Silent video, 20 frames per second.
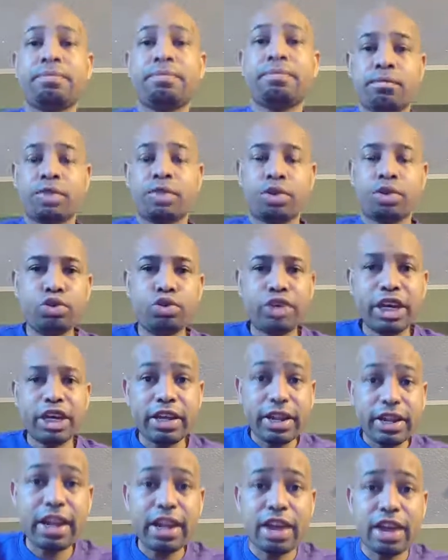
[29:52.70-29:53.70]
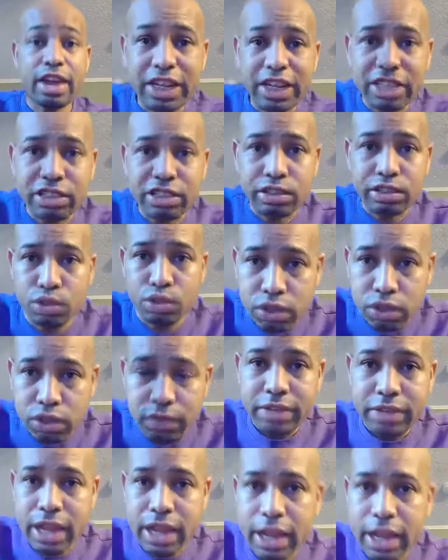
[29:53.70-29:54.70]
You get every exclusive
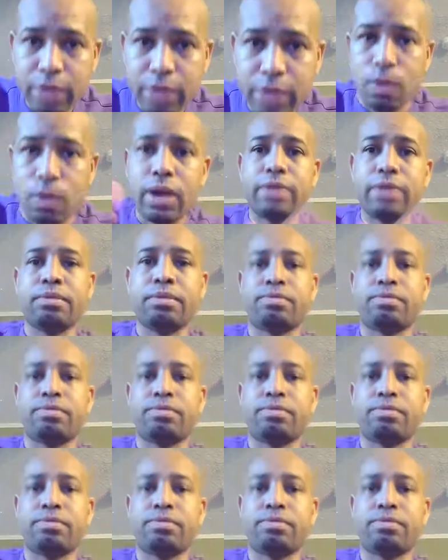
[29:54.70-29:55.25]
day one.